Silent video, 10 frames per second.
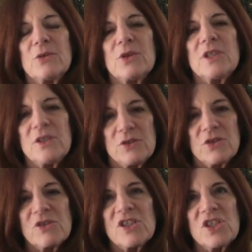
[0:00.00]
good
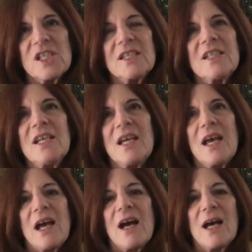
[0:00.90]
nutrition,
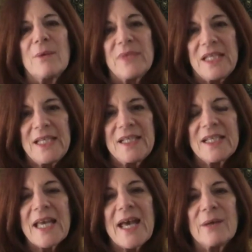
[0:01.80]

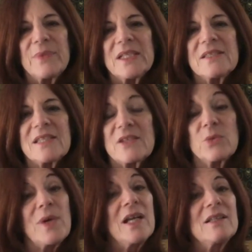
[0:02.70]
eating habits,
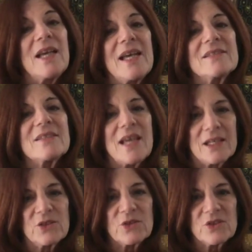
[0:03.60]
as well as
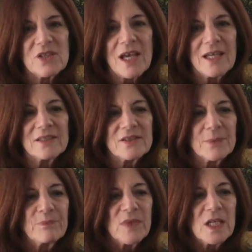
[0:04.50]
exercise.
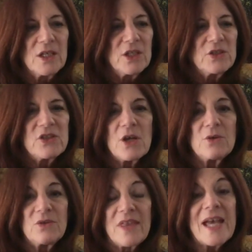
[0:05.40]

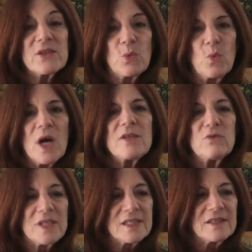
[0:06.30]
So that's one
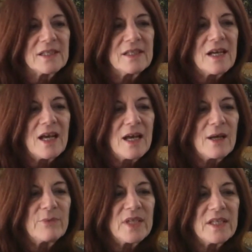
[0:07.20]
reason.
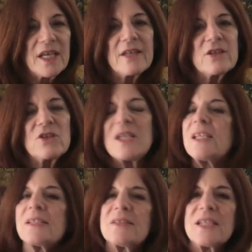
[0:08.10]
The other
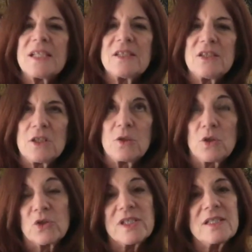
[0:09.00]
is it
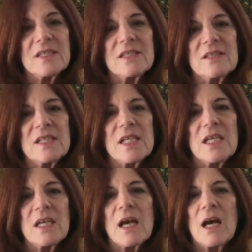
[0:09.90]
decreases
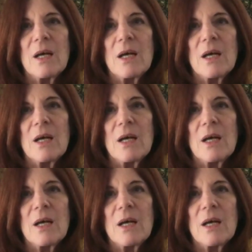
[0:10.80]
the